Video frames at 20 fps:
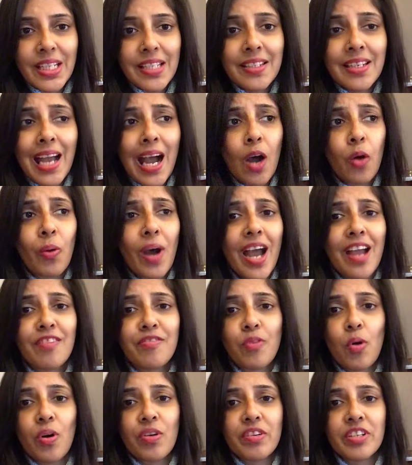Now I've
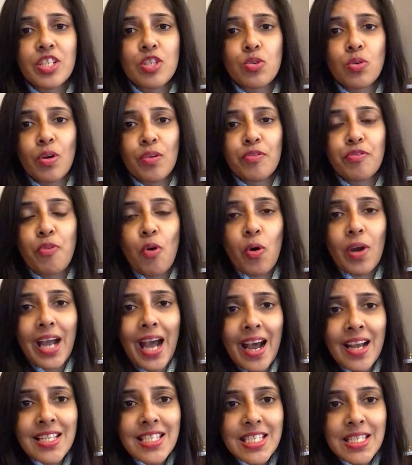already drawn four
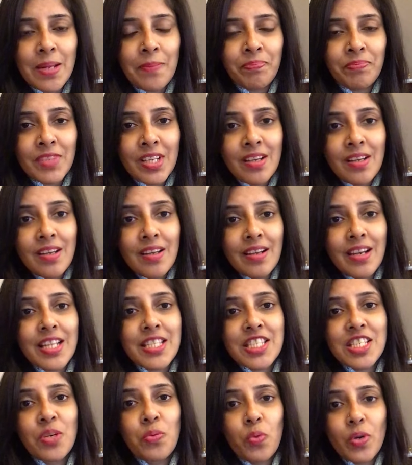cards.
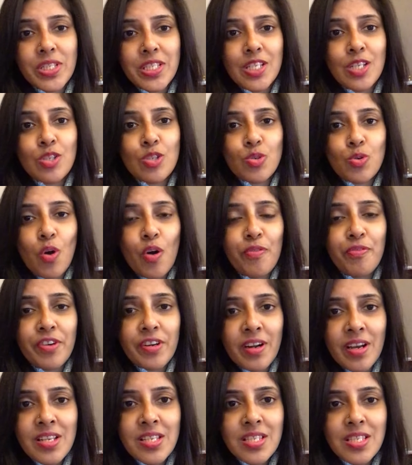Let's see what's in store for
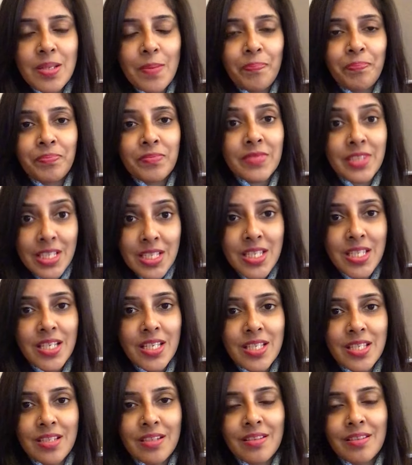us this
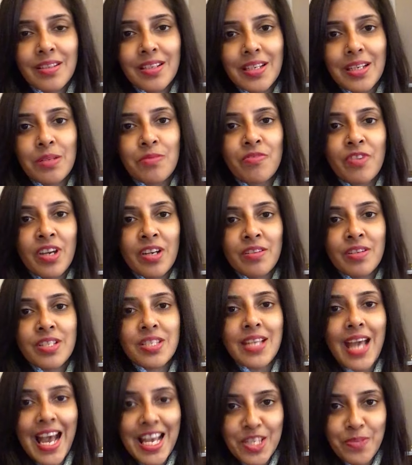season in
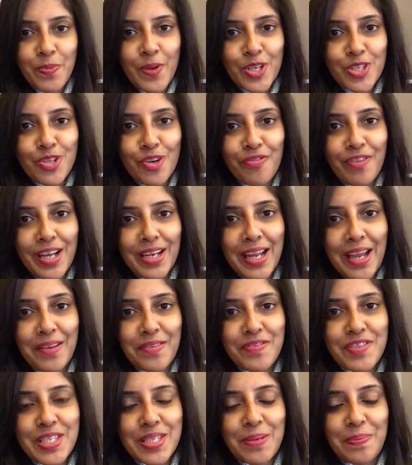various aspects of our
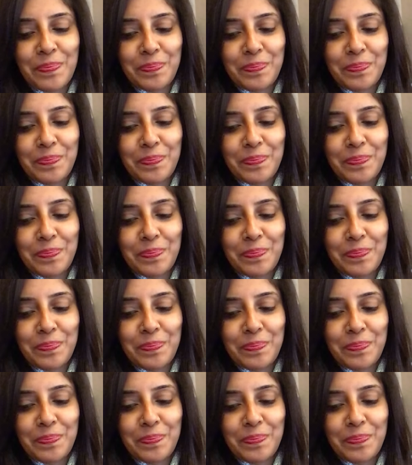lives.